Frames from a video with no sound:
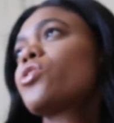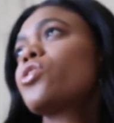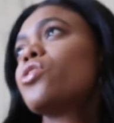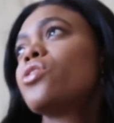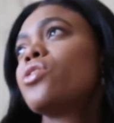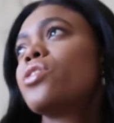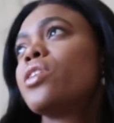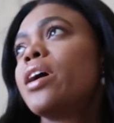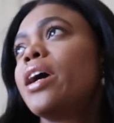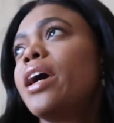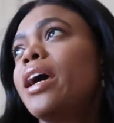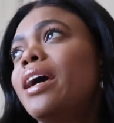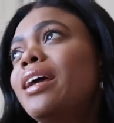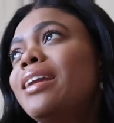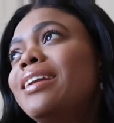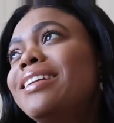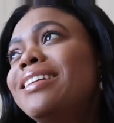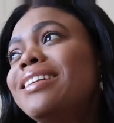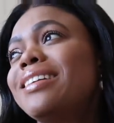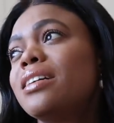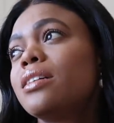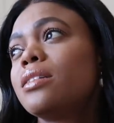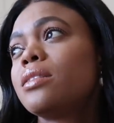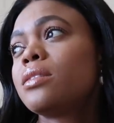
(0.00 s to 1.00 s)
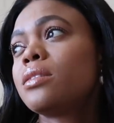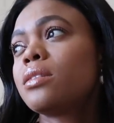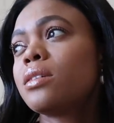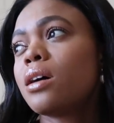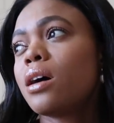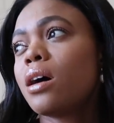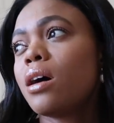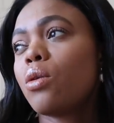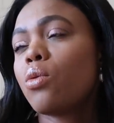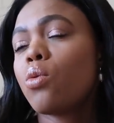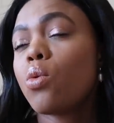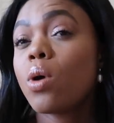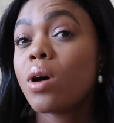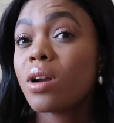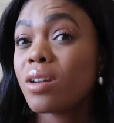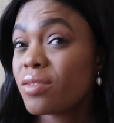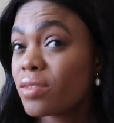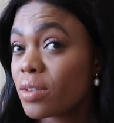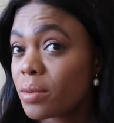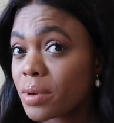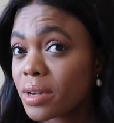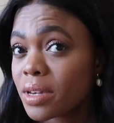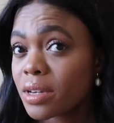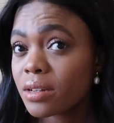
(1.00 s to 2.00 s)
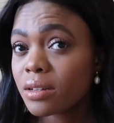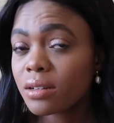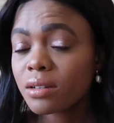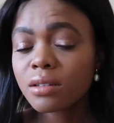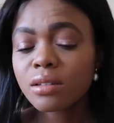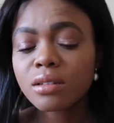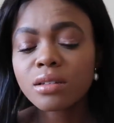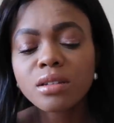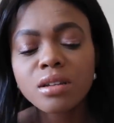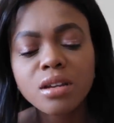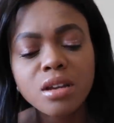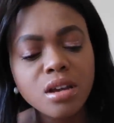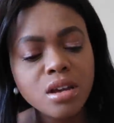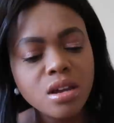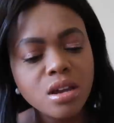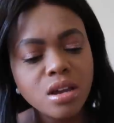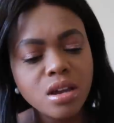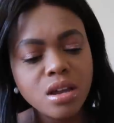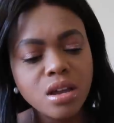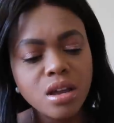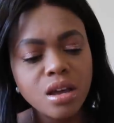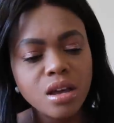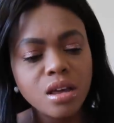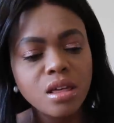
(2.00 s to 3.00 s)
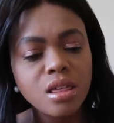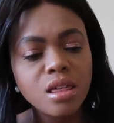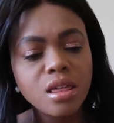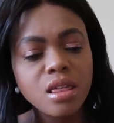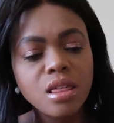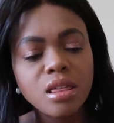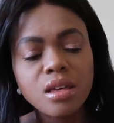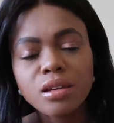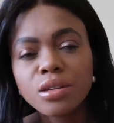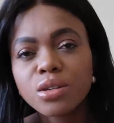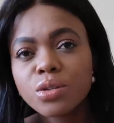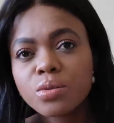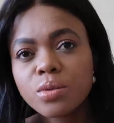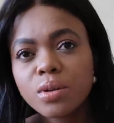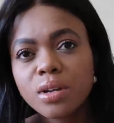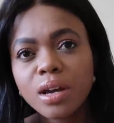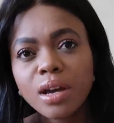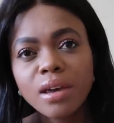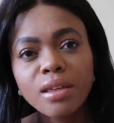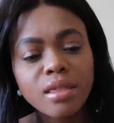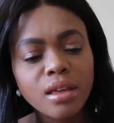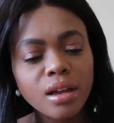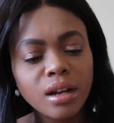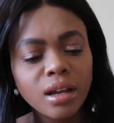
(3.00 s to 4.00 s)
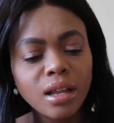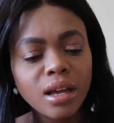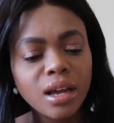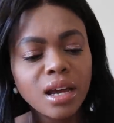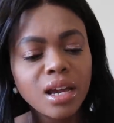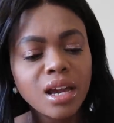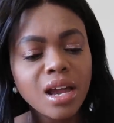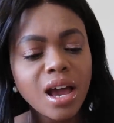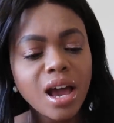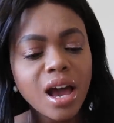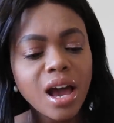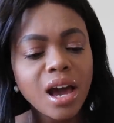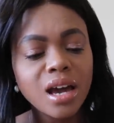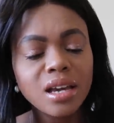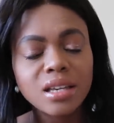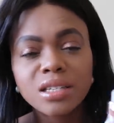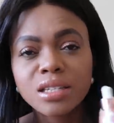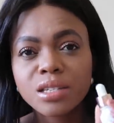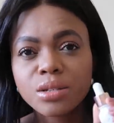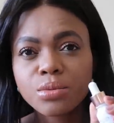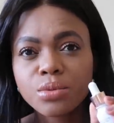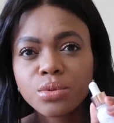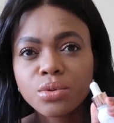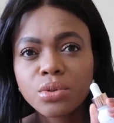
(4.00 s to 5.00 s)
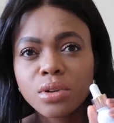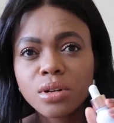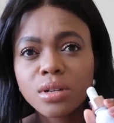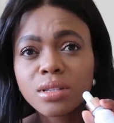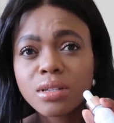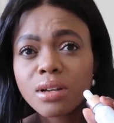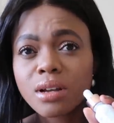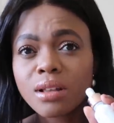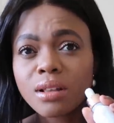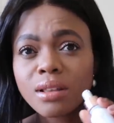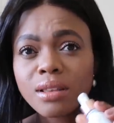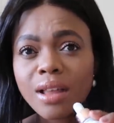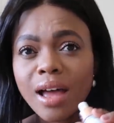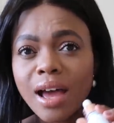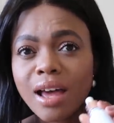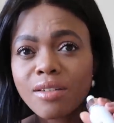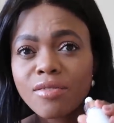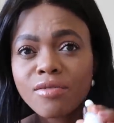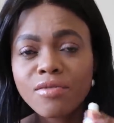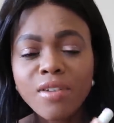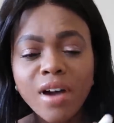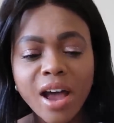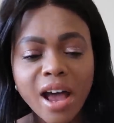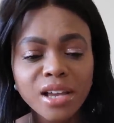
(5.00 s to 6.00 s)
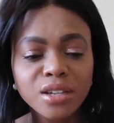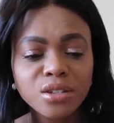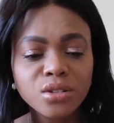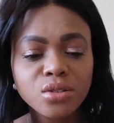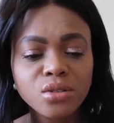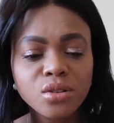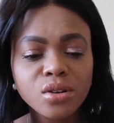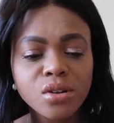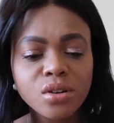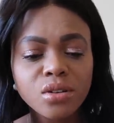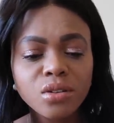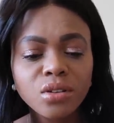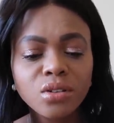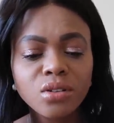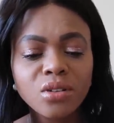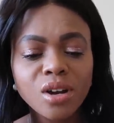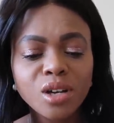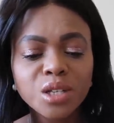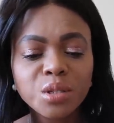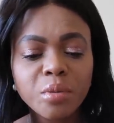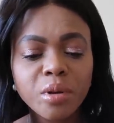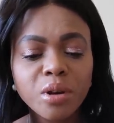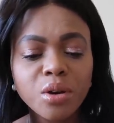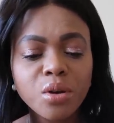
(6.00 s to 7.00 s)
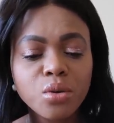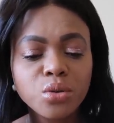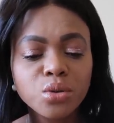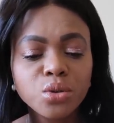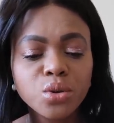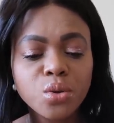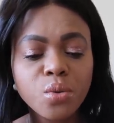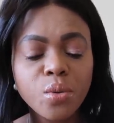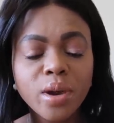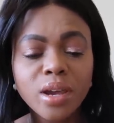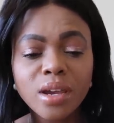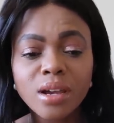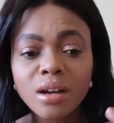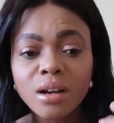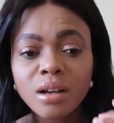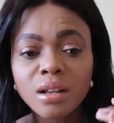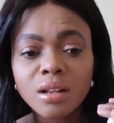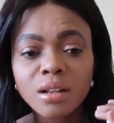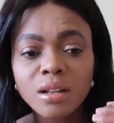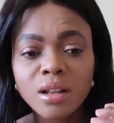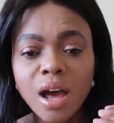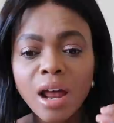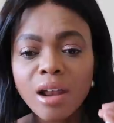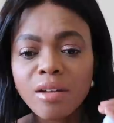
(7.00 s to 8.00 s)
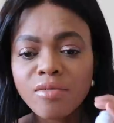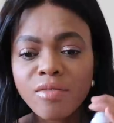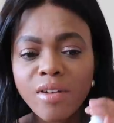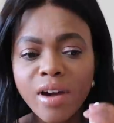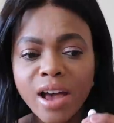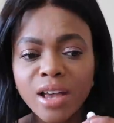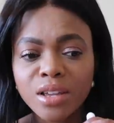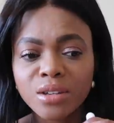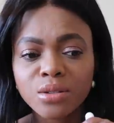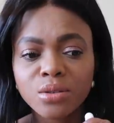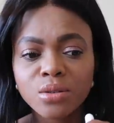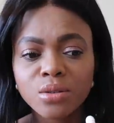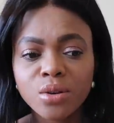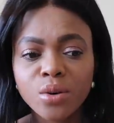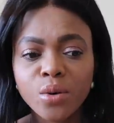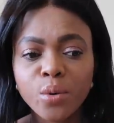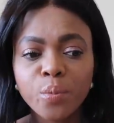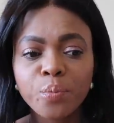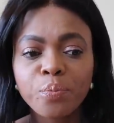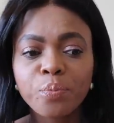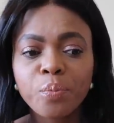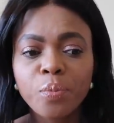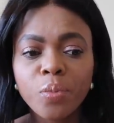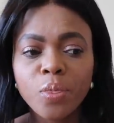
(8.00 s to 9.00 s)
than the one from Kiehl's. This one, I think like I see results a lot faster. The dark spot goes away a lot faster.